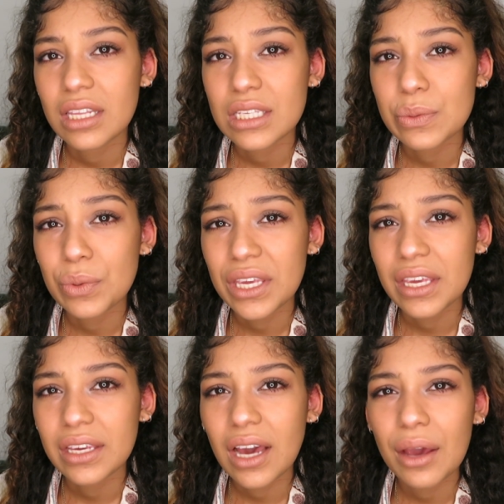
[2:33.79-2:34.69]
this
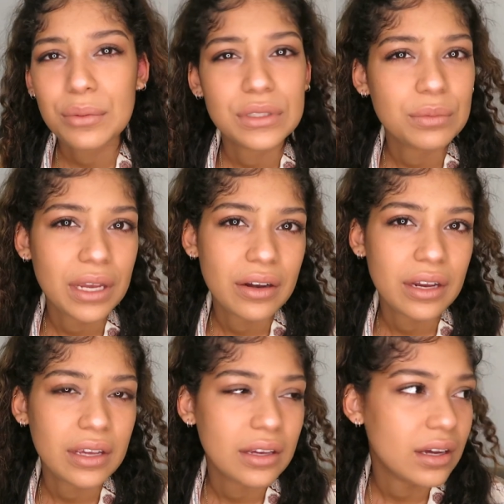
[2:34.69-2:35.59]
week, I was
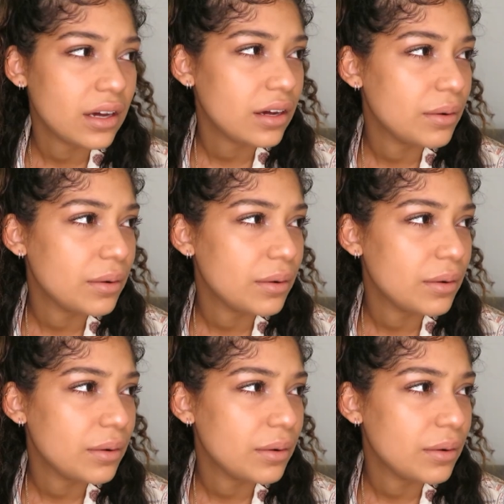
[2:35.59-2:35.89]
wearing